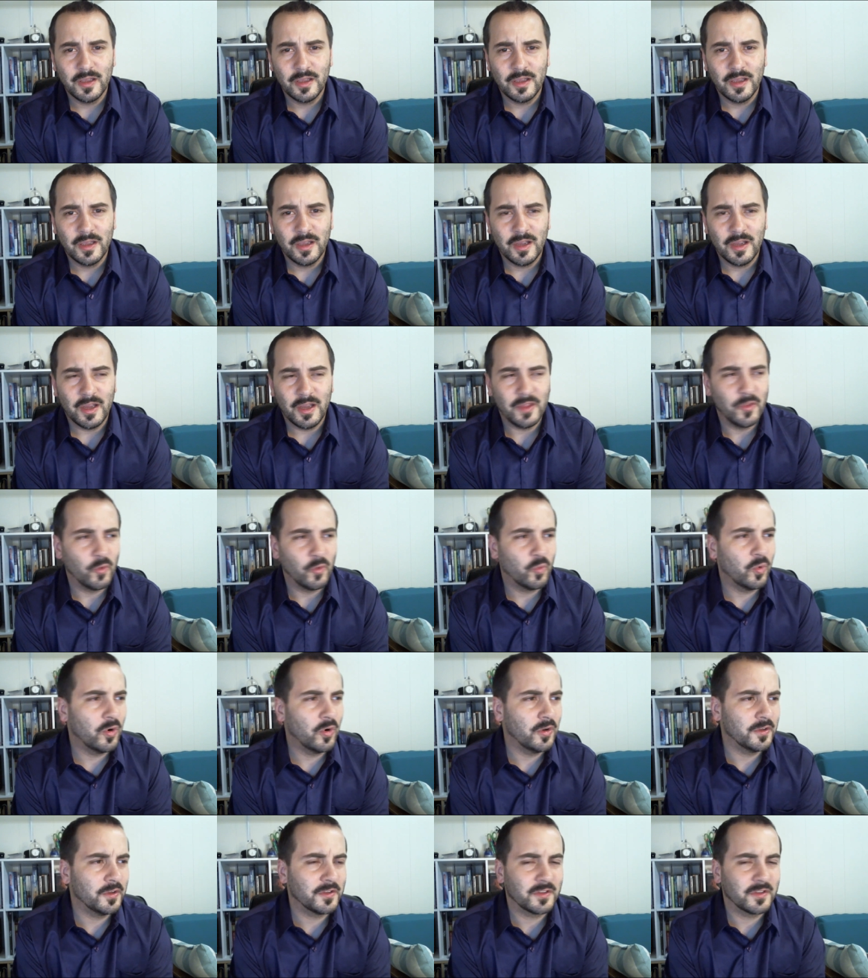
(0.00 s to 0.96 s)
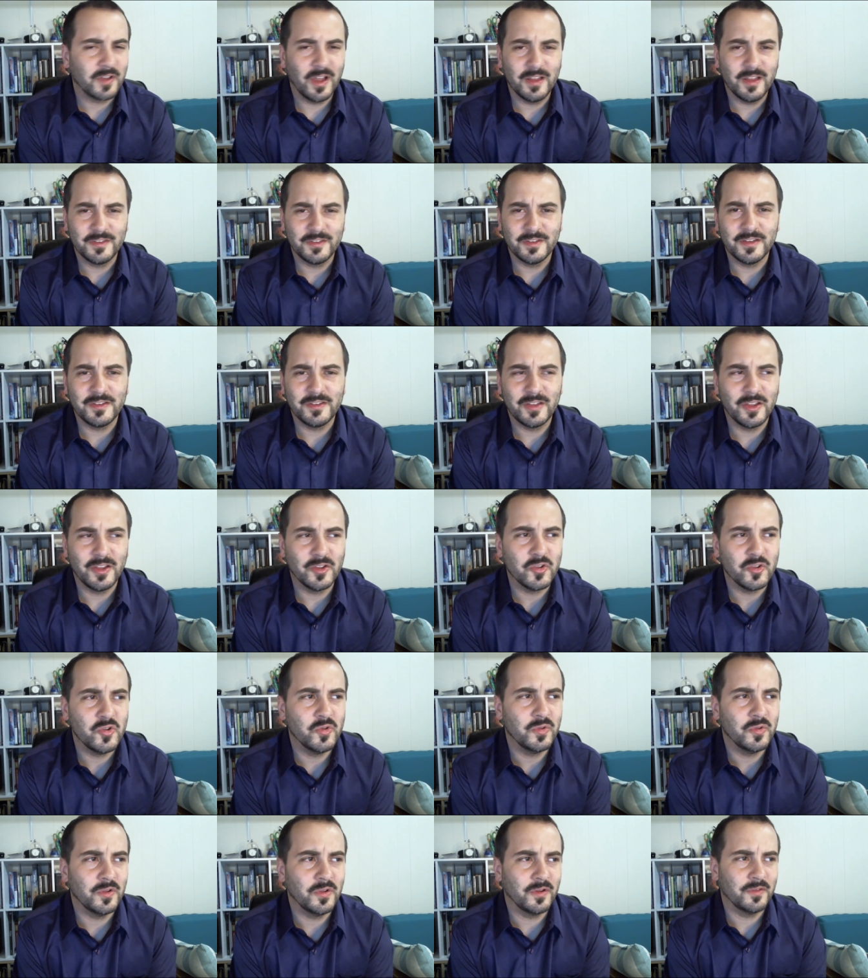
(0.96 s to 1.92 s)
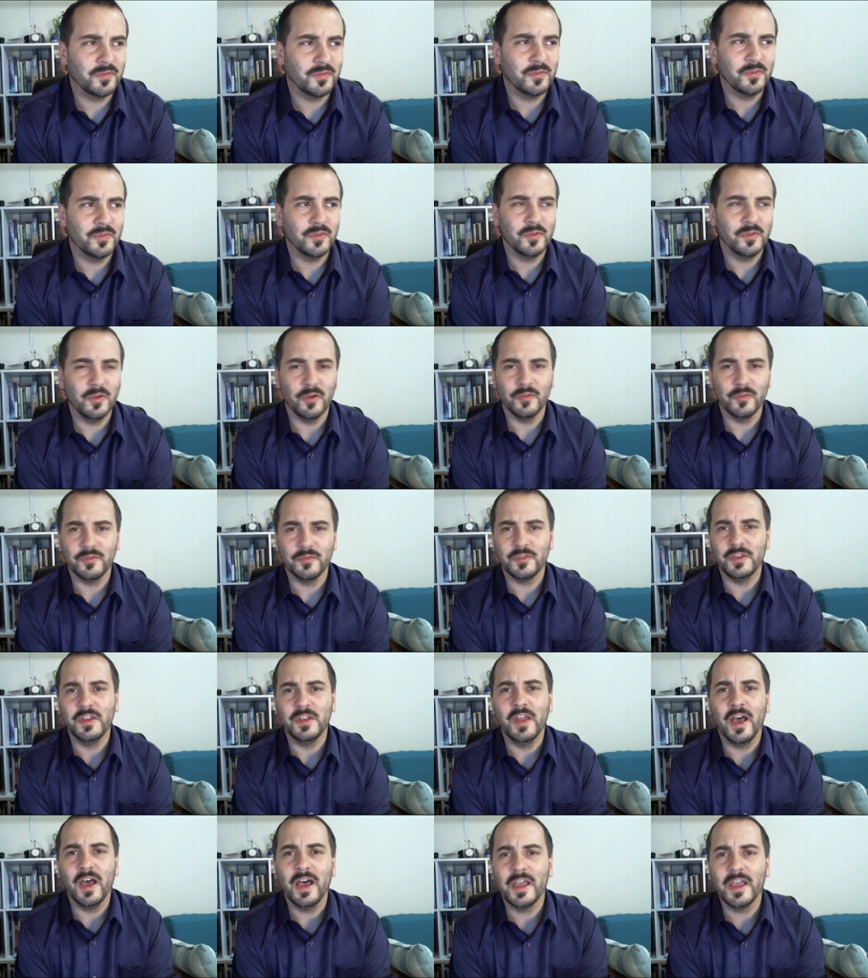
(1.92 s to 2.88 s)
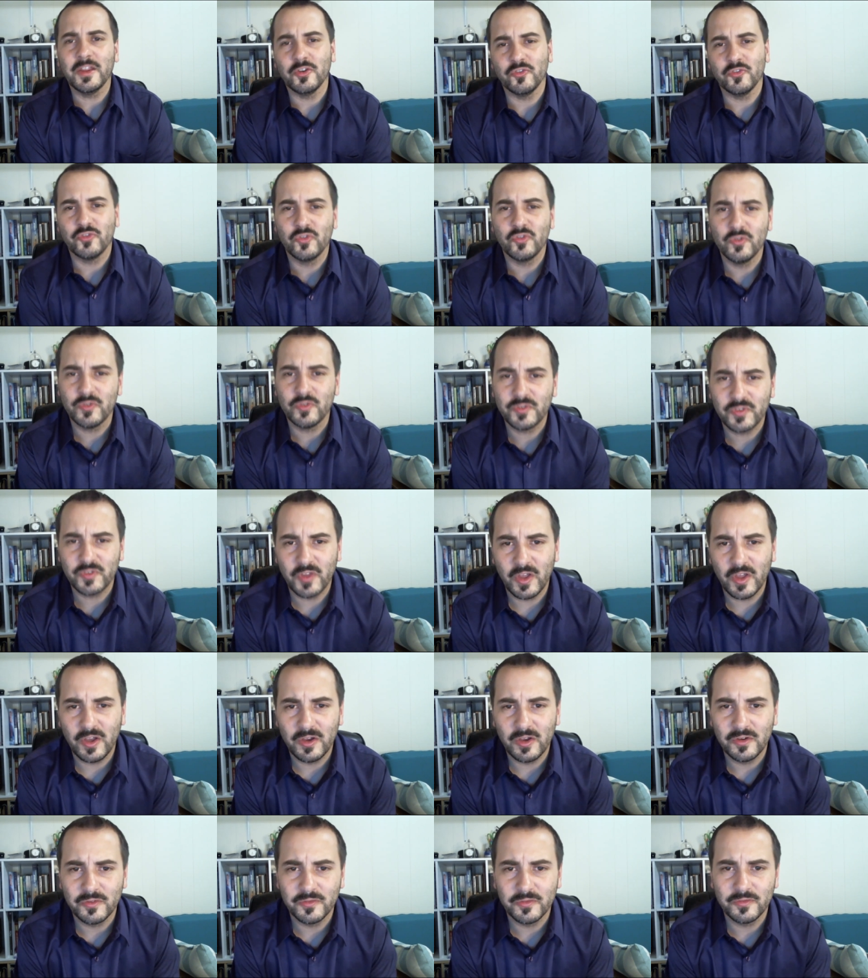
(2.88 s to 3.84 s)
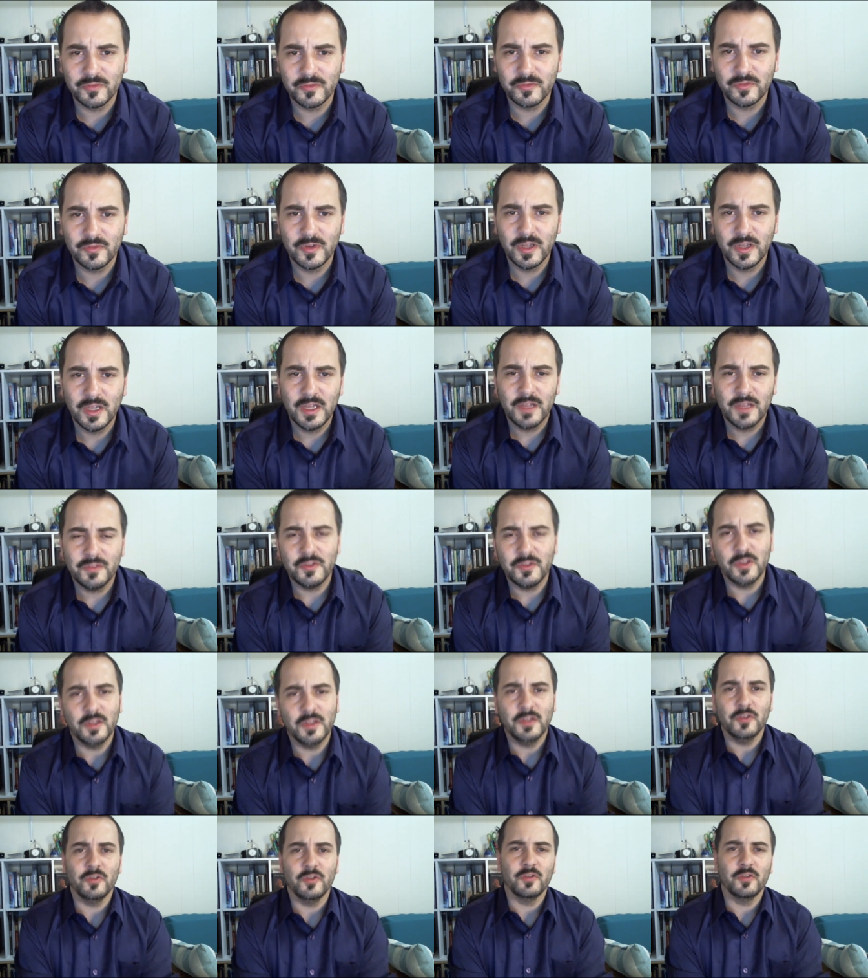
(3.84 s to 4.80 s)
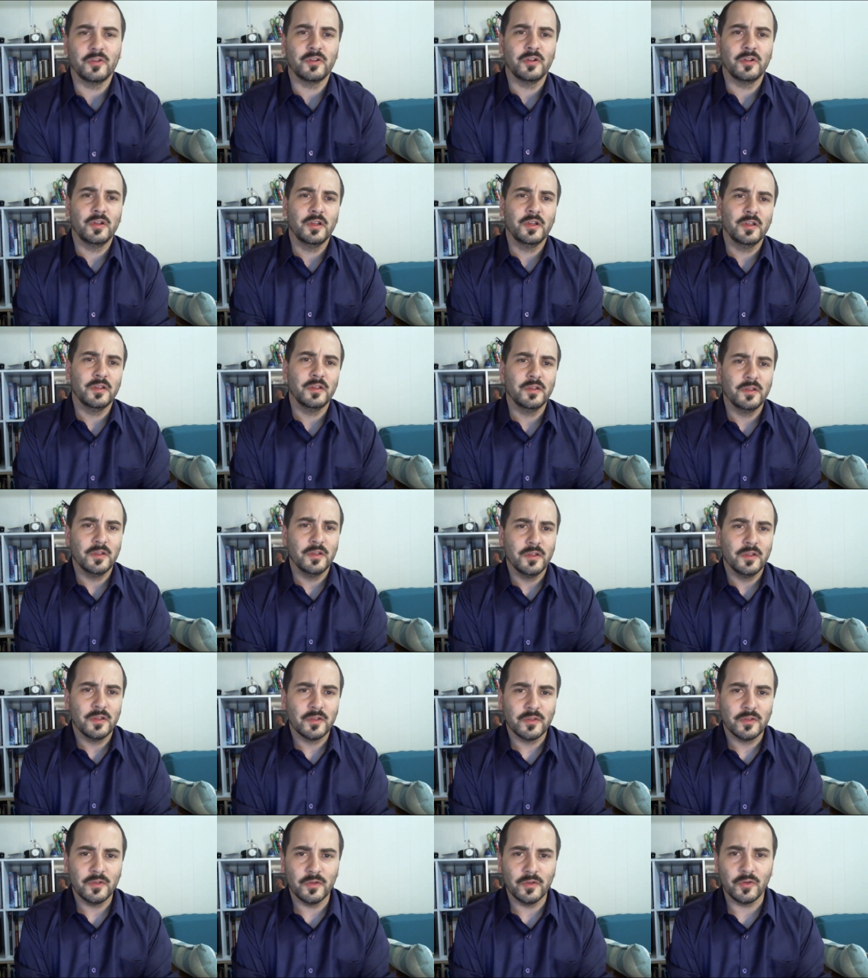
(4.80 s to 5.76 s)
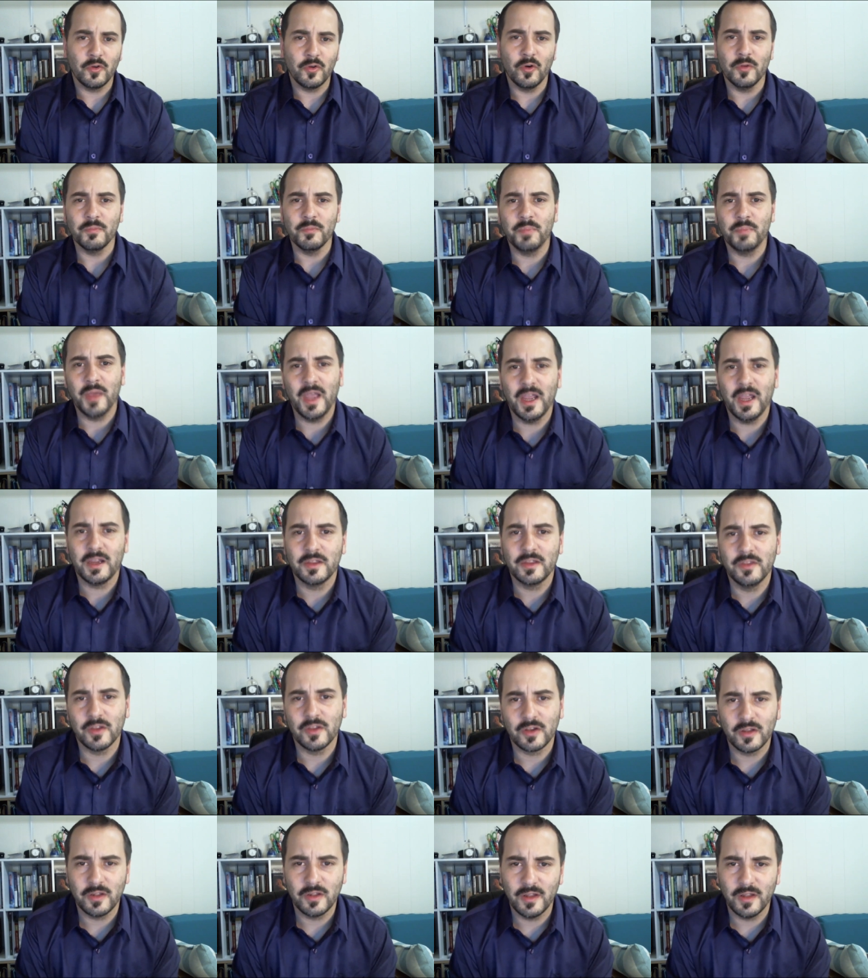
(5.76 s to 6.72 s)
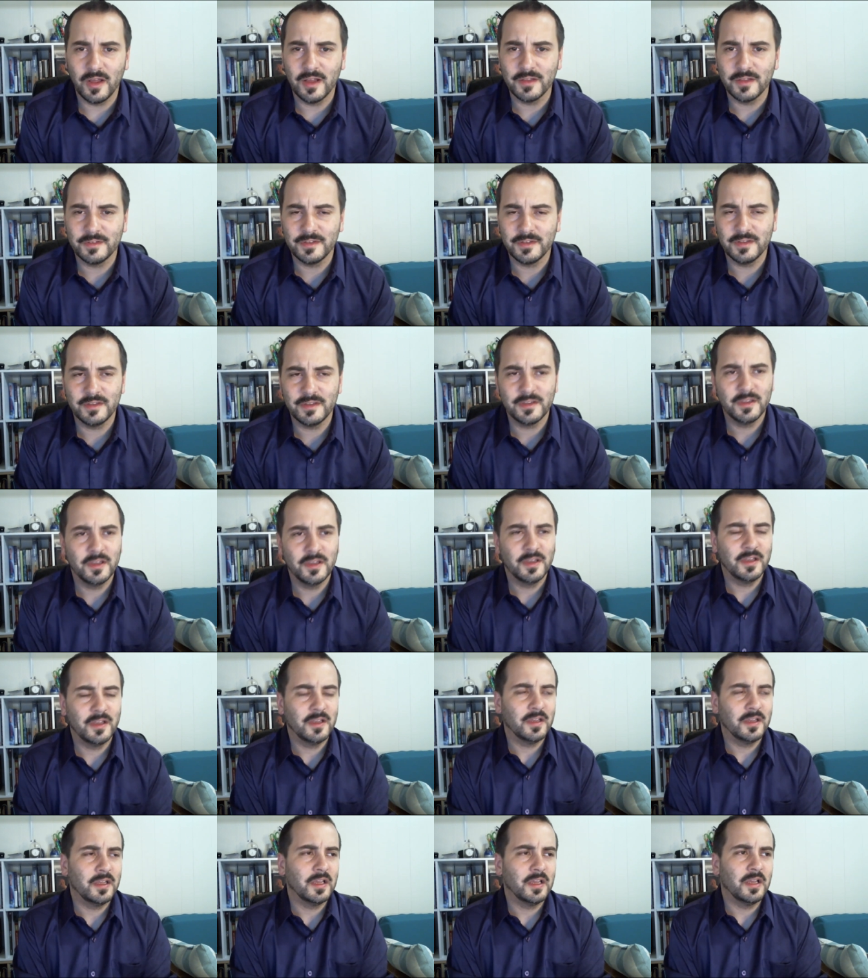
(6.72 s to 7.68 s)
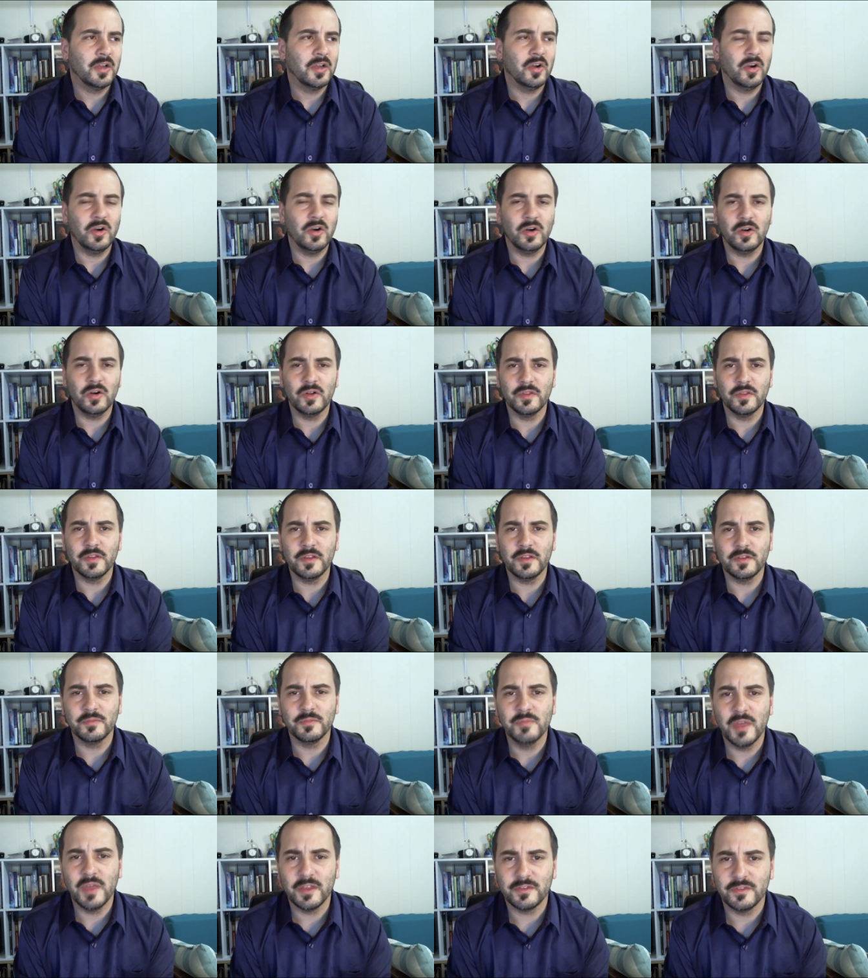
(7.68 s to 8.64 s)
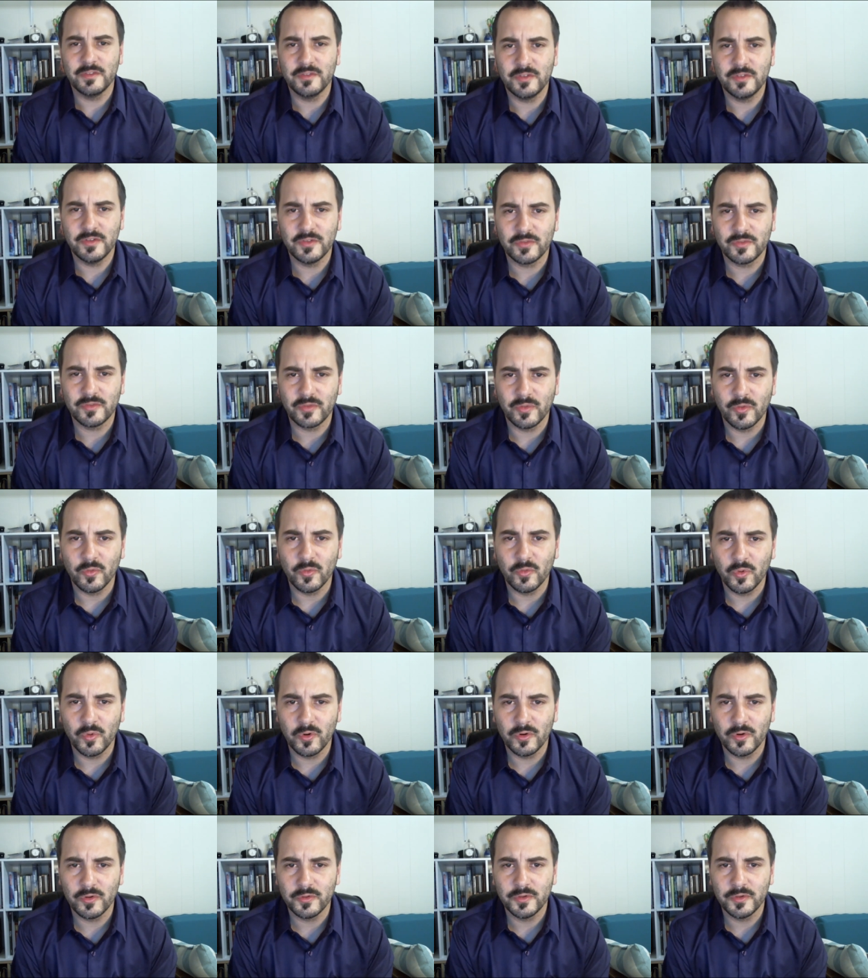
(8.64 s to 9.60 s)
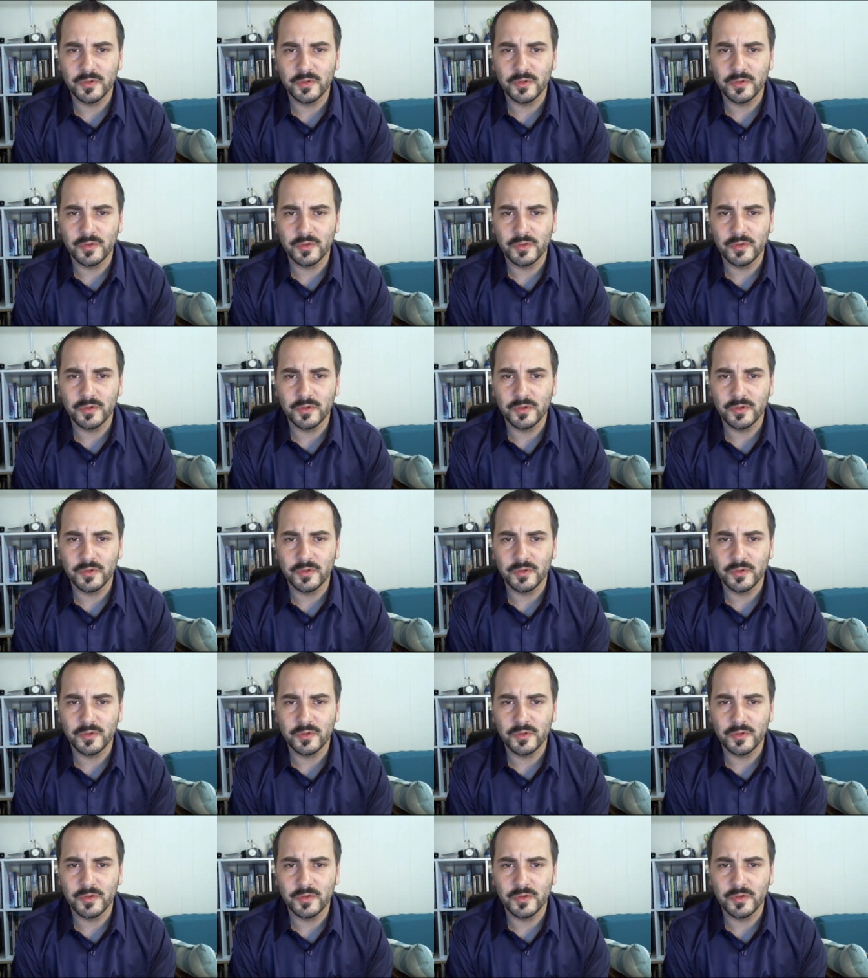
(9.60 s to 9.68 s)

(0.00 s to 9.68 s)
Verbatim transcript: And the world is constantly telling you you're you're denying your true self, you're you're going back in the closet. All these messages from the world,